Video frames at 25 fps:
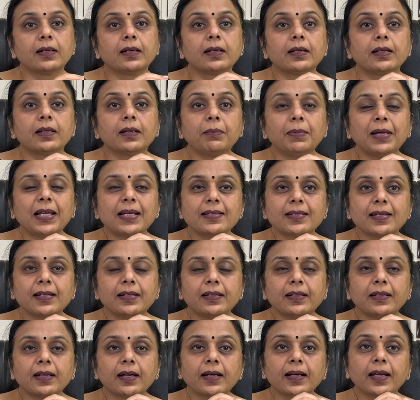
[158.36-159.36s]
the
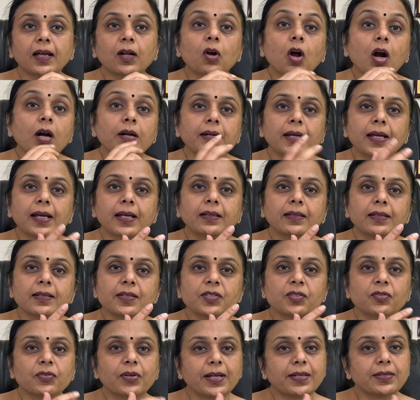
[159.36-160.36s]
placenta cannot take the
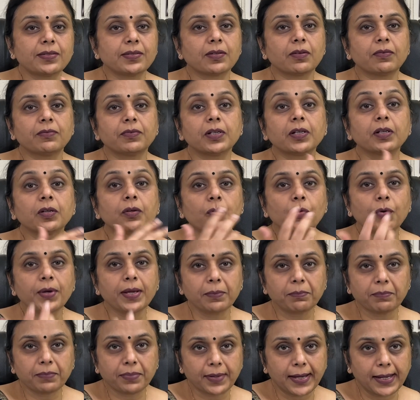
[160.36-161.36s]
stress of the
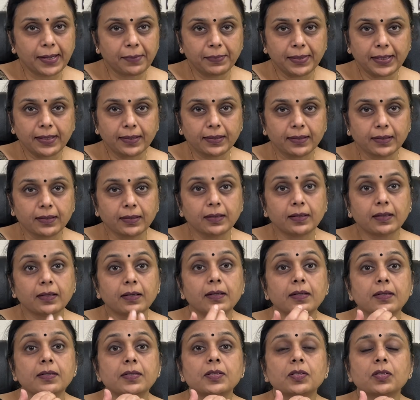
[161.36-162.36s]
growing baby.
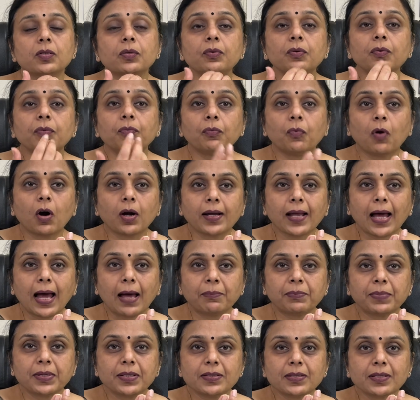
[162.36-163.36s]
So what
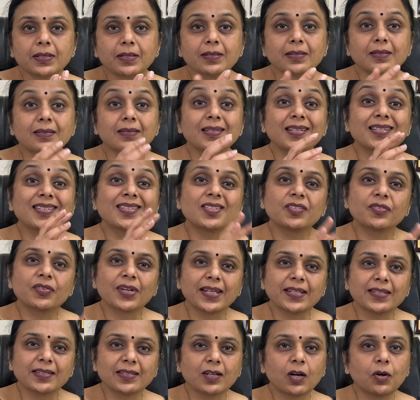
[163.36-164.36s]
happens is, this
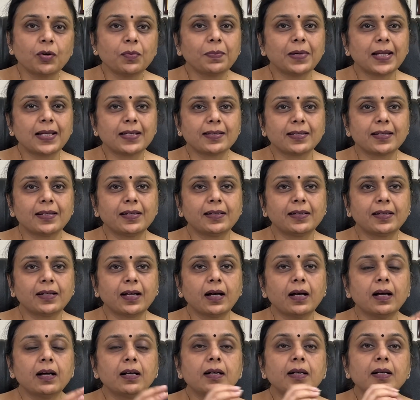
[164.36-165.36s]
stressed out
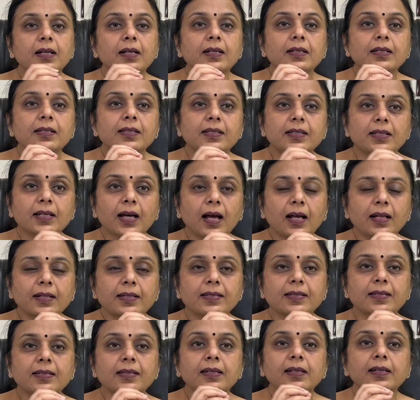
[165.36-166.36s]
placenta
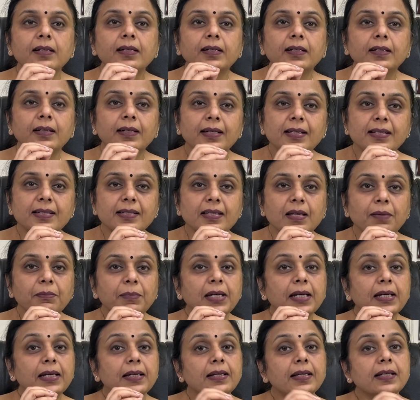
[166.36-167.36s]
starts
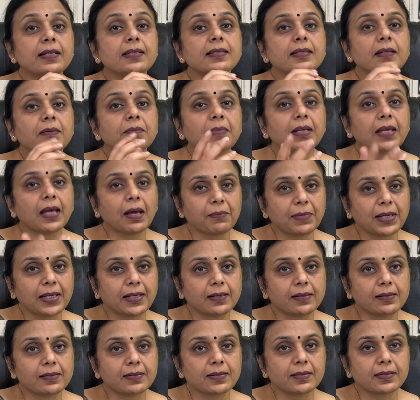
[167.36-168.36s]
disseminating some
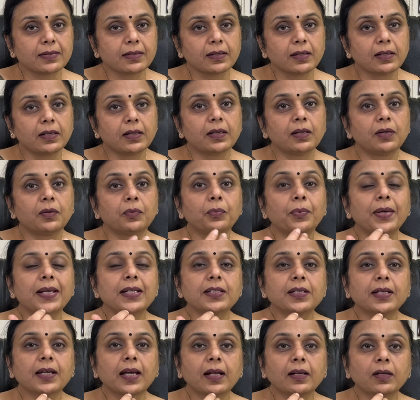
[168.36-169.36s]
chemicals
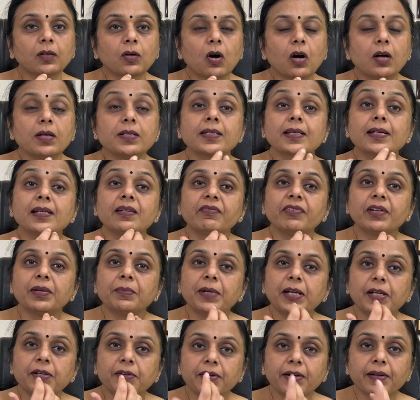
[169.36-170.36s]
which can cause
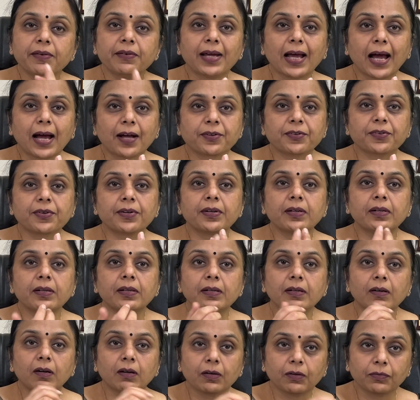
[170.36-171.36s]
inflammatory reaction
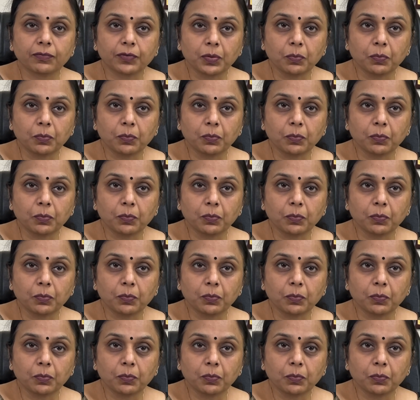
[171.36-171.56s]
of the